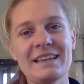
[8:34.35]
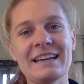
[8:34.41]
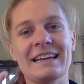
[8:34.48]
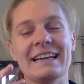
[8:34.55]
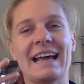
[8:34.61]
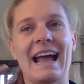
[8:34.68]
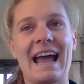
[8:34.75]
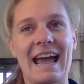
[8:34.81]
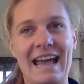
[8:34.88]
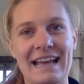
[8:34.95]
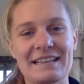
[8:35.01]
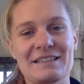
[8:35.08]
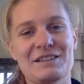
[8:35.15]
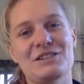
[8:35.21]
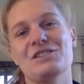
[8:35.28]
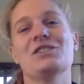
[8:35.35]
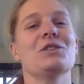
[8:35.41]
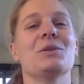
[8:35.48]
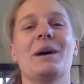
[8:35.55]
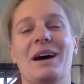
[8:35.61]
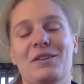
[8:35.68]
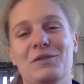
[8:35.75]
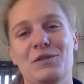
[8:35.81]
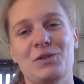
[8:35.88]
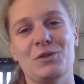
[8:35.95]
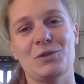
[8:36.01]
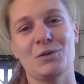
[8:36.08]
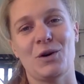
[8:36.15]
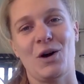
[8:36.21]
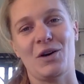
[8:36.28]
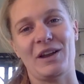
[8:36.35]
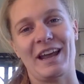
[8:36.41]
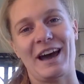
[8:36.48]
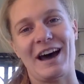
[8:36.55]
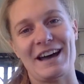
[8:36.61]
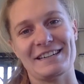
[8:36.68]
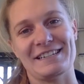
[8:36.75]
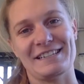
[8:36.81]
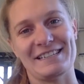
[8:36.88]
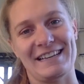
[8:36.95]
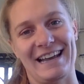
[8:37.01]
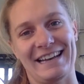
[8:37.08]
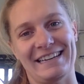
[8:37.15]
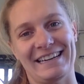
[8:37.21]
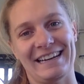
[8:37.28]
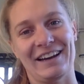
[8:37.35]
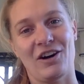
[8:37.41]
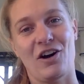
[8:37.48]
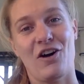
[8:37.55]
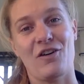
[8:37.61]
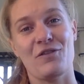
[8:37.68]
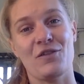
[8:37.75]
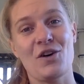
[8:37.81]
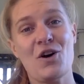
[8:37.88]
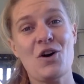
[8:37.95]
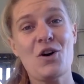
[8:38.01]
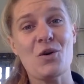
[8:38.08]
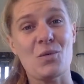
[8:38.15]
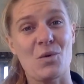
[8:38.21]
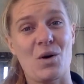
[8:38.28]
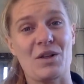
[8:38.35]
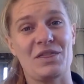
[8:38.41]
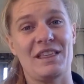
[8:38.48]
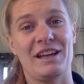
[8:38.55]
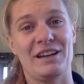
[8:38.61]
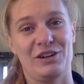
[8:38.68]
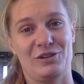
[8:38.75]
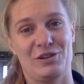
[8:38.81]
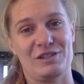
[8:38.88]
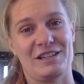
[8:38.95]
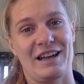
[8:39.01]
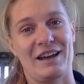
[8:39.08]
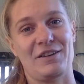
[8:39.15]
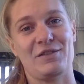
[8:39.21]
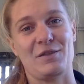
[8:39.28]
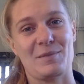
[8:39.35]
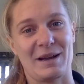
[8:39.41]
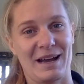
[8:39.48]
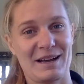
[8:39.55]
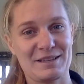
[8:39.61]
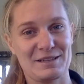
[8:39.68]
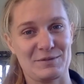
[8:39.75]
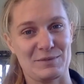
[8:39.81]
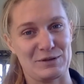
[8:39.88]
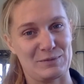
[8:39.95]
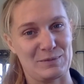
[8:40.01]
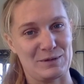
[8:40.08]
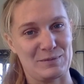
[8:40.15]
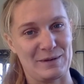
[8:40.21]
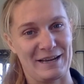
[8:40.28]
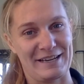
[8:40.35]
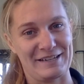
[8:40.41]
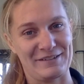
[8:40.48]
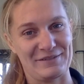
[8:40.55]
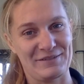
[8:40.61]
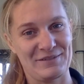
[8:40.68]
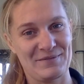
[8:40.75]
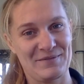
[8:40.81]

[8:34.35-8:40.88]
It adds to our view and our understanding of what that looks like from a customer's perspective.